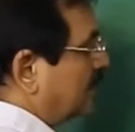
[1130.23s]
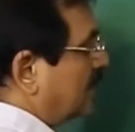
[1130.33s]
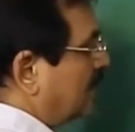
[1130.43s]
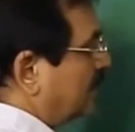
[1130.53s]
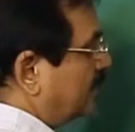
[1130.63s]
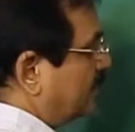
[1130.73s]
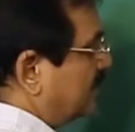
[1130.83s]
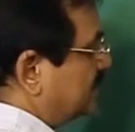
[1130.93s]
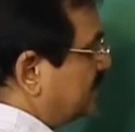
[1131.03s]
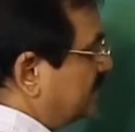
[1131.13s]
or you
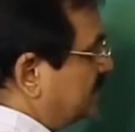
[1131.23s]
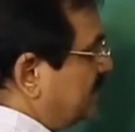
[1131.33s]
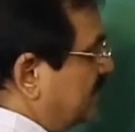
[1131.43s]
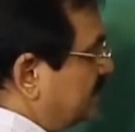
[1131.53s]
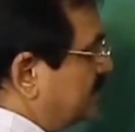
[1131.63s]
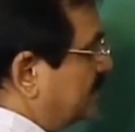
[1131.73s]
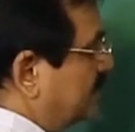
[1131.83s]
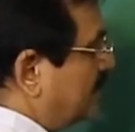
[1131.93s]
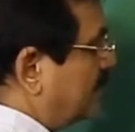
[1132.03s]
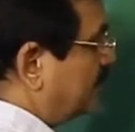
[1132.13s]
can say change
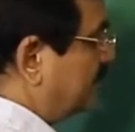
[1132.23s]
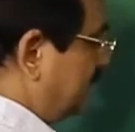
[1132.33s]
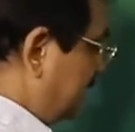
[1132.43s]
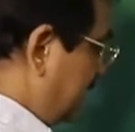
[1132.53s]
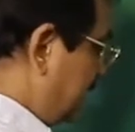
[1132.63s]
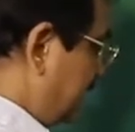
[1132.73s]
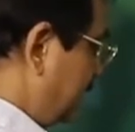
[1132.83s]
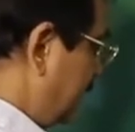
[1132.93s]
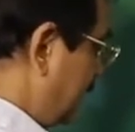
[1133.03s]
of this is